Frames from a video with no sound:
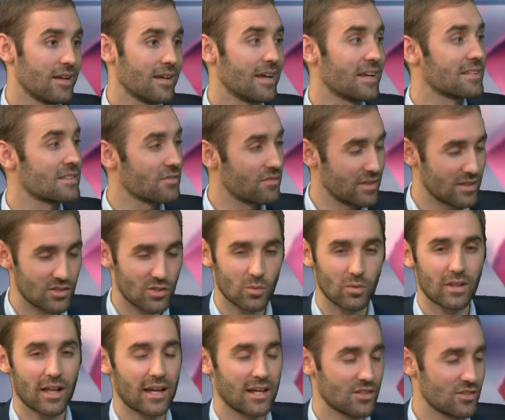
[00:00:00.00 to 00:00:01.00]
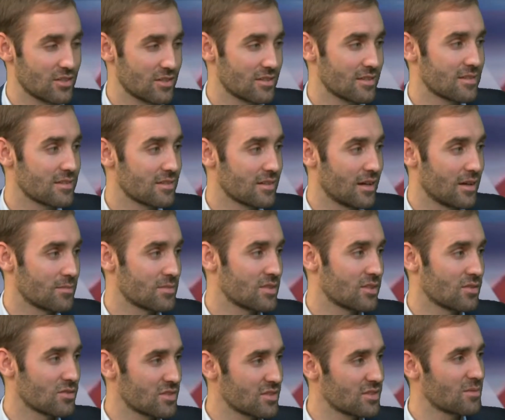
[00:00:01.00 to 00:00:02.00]
individual agents. Yeah.
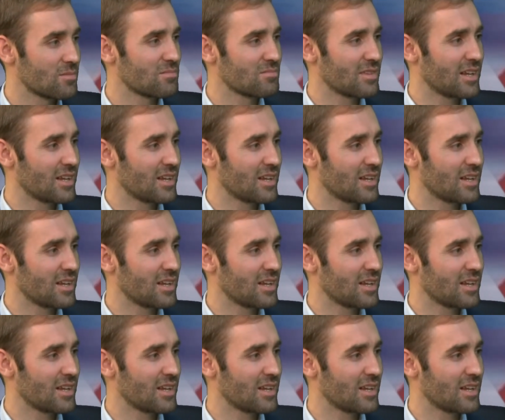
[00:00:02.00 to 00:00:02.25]
So some